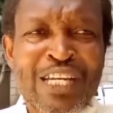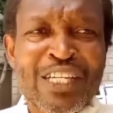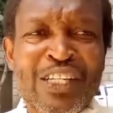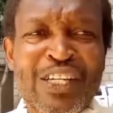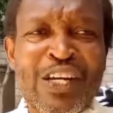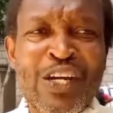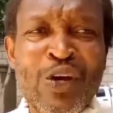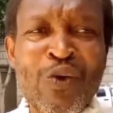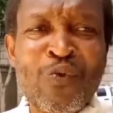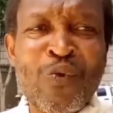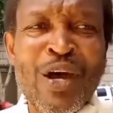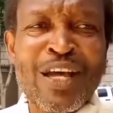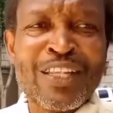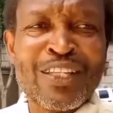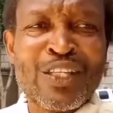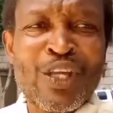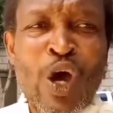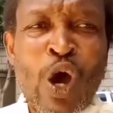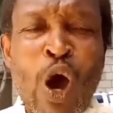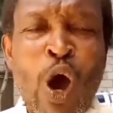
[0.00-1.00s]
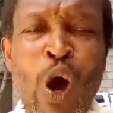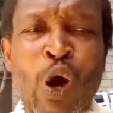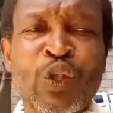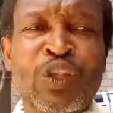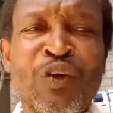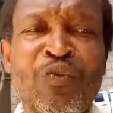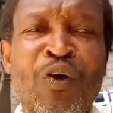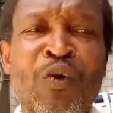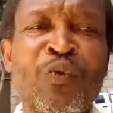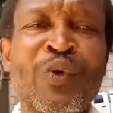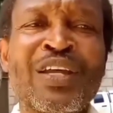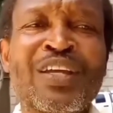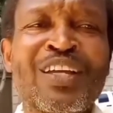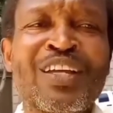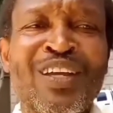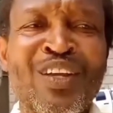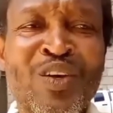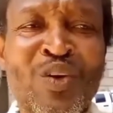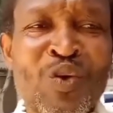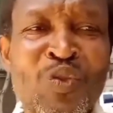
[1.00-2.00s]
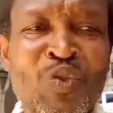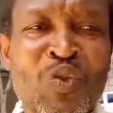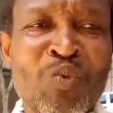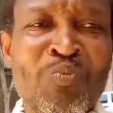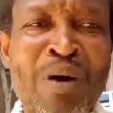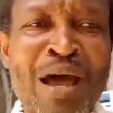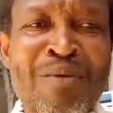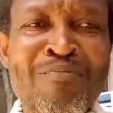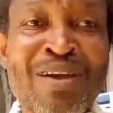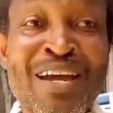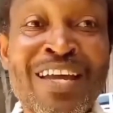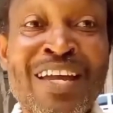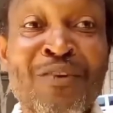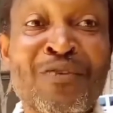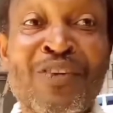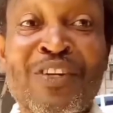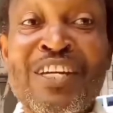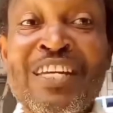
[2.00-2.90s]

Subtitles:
She went out of her way to buy me a gift.